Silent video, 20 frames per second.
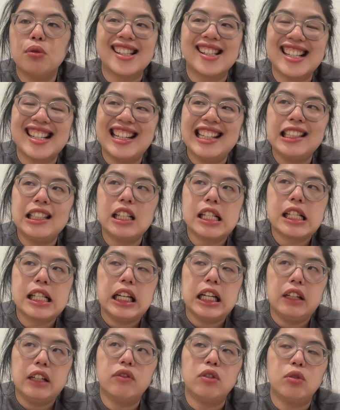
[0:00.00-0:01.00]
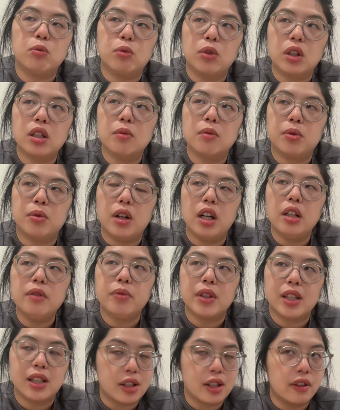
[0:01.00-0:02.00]
sign this life to work abroad
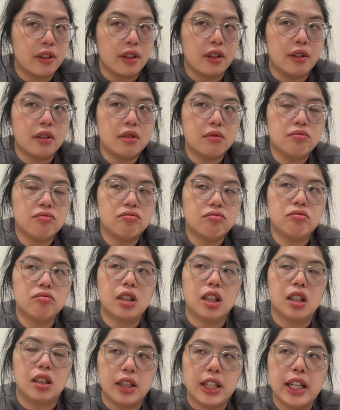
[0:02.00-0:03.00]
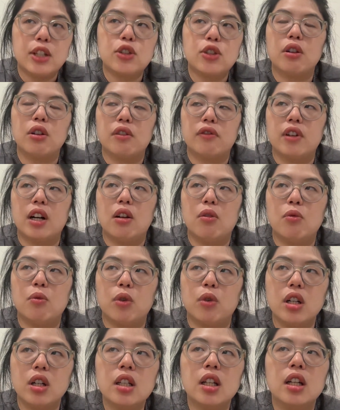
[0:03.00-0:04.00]
because of the nature of our
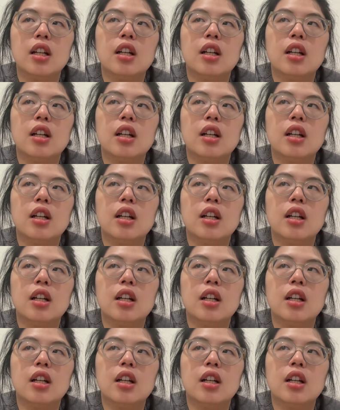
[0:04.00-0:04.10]
work.